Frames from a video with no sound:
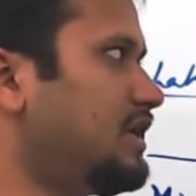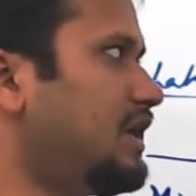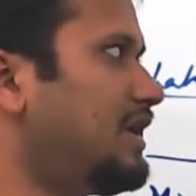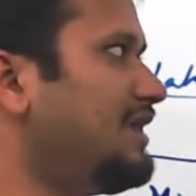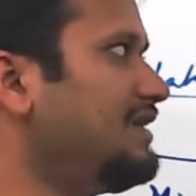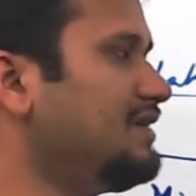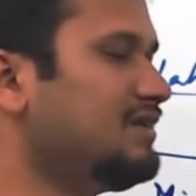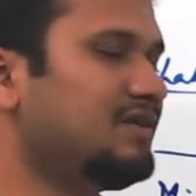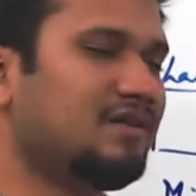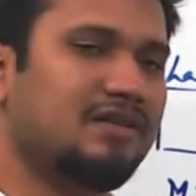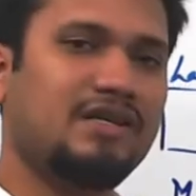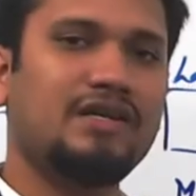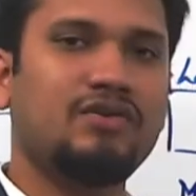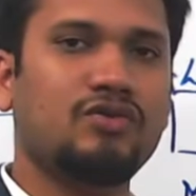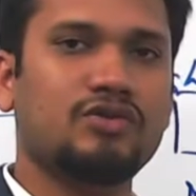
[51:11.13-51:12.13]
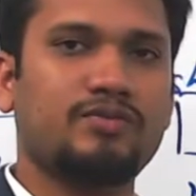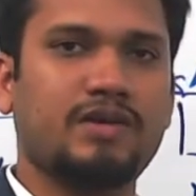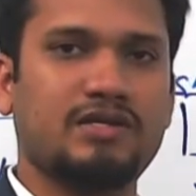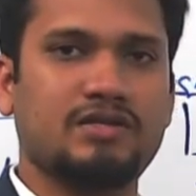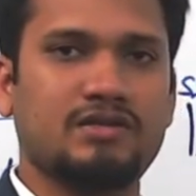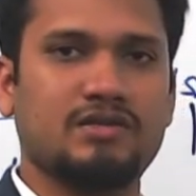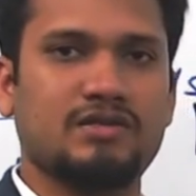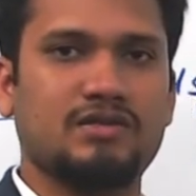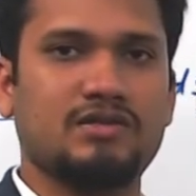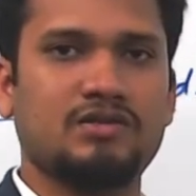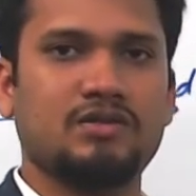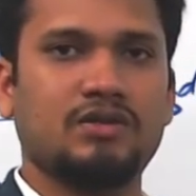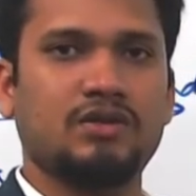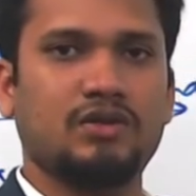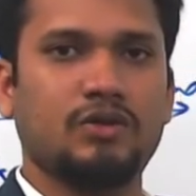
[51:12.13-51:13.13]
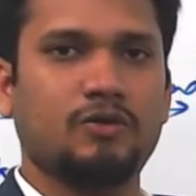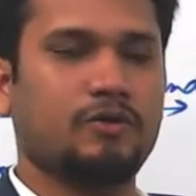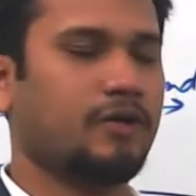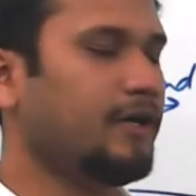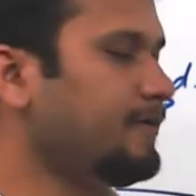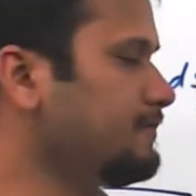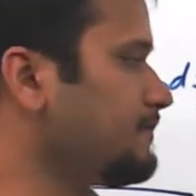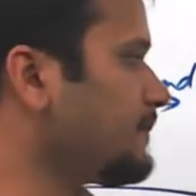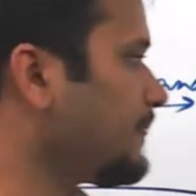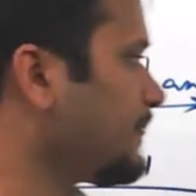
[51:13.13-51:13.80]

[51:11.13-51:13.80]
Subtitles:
and read those messages. Okay,